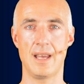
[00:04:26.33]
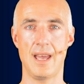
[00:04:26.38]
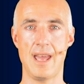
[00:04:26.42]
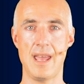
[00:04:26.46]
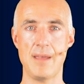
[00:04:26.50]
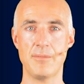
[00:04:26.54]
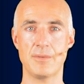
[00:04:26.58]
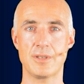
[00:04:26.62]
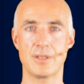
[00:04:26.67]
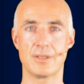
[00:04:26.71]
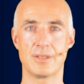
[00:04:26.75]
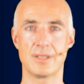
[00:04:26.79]

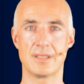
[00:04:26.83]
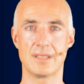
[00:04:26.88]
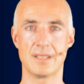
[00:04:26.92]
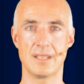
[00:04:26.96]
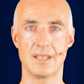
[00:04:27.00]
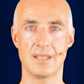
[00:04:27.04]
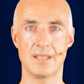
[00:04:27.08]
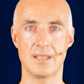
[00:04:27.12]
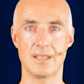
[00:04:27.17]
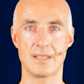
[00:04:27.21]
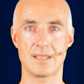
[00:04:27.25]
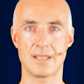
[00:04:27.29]

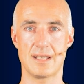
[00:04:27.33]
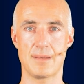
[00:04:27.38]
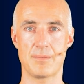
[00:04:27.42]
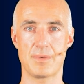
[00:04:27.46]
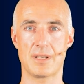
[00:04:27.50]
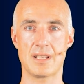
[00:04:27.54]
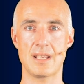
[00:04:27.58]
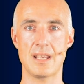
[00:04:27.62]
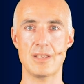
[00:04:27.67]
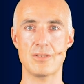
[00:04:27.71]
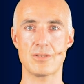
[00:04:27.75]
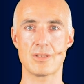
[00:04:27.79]
MQTT is an
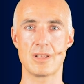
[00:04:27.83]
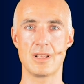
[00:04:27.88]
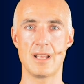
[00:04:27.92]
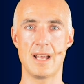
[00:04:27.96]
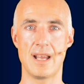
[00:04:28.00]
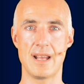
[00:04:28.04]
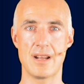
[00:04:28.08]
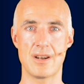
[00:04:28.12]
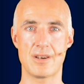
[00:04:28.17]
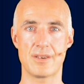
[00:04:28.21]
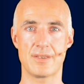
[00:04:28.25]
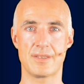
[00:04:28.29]
application
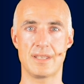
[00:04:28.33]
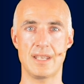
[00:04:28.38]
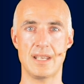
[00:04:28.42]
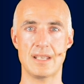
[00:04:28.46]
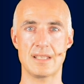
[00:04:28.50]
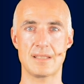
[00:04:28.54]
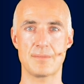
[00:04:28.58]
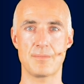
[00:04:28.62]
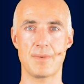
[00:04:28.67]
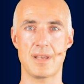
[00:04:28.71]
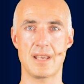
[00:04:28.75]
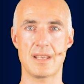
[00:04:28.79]
layer,
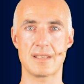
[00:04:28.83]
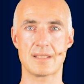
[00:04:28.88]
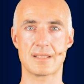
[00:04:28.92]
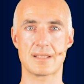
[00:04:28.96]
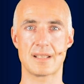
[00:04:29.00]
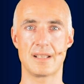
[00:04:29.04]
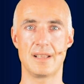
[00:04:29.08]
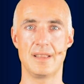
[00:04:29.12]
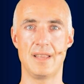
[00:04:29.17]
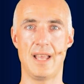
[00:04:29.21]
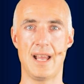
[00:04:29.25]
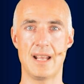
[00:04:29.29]

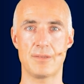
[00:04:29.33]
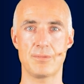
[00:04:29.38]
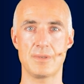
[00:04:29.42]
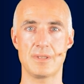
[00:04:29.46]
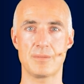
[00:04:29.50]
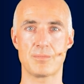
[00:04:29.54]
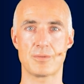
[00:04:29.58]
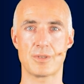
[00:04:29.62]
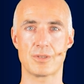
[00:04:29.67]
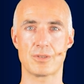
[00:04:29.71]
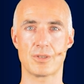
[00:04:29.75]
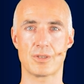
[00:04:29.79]
text-based,
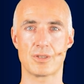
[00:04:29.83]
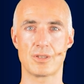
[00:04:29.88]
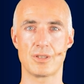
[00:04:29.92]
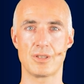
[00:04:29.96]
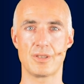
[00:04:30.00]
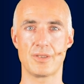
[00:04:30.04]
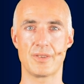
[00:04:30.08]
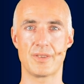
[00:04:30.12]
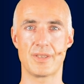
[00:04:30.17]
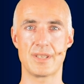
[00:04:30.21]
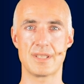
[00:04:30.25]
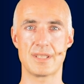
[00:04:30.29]
lightweight
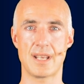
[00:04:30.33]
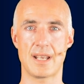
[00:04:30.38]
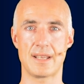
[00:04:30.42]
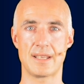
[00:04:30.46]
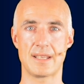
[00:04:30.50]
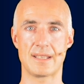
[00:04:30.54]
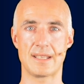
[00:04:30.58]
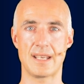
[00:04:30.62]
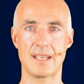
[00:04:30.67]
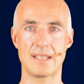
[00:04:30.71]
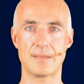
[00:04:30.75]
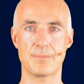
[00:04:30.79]
protocol
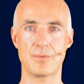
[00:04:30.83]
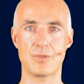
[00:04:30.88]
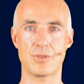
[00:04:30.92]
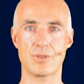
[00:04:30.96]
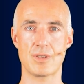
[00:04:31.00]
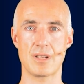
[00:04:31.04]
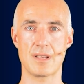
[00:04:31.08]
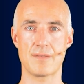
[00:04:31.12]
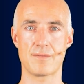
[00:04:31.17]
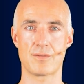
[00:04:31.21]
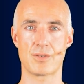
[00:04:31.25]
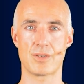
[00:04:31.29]
designed
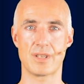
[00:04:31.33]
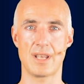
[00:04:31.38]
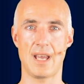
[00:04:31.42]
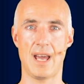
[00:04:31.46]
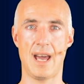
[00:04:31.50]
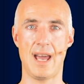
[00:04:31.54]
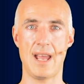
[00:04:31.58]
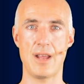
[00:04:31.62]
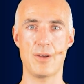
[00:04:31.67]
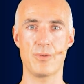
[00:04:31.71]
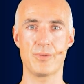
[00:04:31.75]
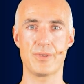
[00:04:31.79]
especially for the
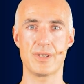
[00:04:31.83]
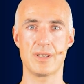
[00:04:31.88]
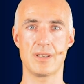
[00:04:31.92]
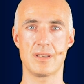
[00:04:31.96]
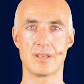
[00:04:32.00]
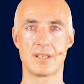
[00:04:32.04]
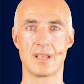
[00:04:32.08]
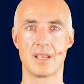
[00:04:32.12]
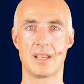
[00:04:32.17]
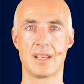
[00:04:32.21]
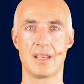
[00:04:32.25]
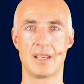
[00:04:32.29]

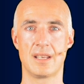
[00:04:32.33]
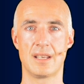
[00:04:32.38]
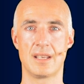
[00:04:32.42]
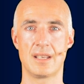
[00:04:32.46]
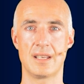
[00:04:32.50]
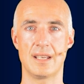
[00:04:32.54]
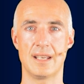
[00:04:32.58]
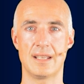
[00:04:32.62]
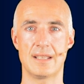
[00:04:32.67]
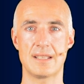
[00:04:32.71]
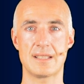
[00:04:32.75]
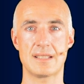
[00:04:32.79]
IoT.
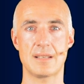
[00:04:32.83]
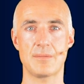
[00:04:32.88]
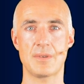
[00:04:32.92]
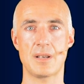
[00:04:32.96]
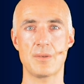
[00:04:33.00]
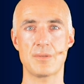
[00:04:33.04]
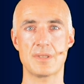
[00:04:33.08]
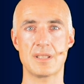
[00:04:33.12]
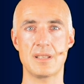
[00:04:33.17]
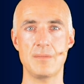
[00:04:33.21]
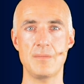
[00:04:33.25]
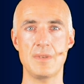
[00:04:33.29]
It is
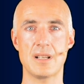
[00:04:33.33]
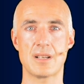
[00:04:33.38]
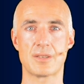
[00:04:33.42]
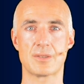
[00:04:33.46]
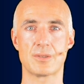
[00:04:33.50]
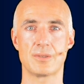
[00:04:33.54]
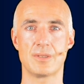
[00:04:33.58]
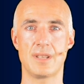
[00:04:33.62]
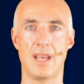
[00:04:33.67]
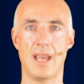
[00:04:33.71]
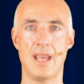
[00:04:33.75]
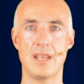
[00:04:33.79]
somehow similar
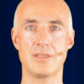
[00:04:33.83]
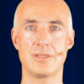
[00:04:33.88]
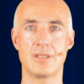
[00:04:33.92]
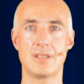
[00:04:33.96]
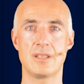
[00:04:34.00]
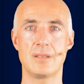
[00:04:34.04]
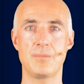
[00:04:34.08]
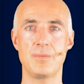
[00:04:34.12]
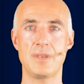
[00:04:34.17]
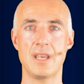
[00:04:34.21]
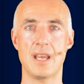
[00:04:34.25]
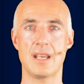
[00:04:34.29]
to the
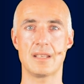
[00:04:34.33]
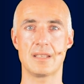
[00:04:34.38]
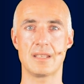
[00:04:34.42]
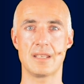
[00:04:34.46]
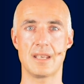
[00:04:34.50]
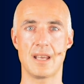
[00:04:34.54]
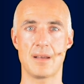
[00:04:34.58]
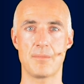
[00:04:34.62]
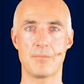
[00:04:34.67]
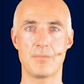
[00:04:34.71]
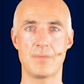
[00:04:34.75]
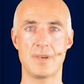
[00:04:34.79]
HTTP
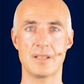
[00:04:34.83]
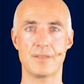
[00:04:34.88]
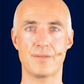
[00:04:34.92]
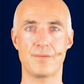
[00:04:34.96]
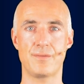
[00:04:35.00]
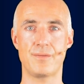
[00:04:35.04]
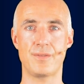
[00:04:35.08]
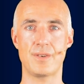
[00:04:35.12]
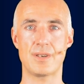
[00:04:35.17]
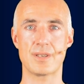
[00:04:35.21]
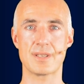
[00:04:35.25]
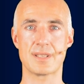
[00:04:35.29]
idea, but
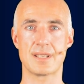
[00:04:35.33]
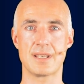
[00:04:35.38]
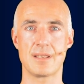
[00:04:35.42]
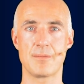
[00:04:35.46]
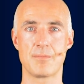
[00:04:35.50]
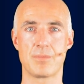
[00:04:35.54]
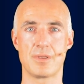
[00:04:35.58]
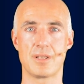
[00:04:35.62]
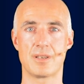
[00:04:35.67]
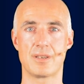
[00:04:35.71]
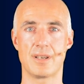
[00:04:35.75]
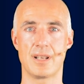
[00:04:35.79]
far
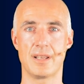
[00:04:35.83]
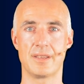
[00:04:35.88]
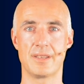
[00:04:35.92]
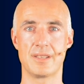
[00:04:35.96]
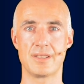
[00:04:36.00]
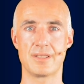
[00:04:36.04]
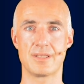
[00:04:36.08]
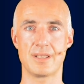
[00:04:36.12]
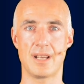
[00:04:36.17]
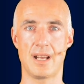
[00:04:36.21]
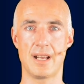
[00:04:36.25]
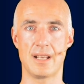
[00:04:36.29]
simpler and
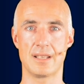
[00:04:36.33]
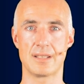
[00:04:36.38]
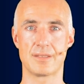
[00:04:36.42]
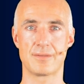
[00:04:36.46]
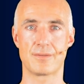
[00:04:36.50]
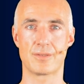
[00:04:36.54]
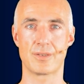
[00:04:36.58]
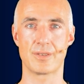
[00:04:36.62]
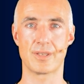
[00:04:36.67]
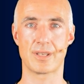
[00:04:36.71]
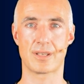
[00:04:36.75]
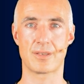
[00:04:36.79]
designed
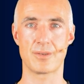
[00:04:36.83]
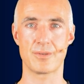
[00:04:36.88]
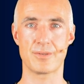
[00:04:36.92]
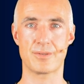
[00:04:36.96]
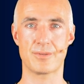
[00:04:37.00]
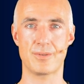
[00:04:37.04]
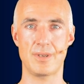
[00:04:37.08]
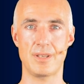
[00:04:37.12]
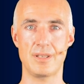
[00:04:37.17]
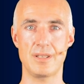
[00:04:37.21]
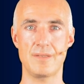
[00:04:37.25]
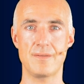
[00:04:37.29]
for the
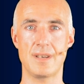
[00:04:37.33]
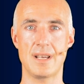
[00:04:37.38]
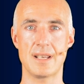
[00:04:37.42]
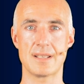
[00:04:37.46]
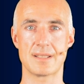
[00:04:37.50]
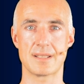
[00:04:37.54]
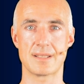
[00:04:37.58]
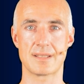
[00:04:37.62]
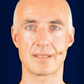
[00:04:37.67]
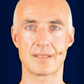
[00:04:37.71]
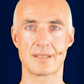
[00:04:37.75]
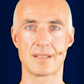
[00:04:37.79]
constrained
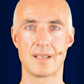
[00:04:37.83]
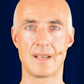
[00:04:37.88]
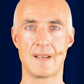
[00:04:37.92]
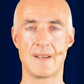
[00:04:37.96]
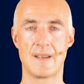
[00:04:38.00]
devices.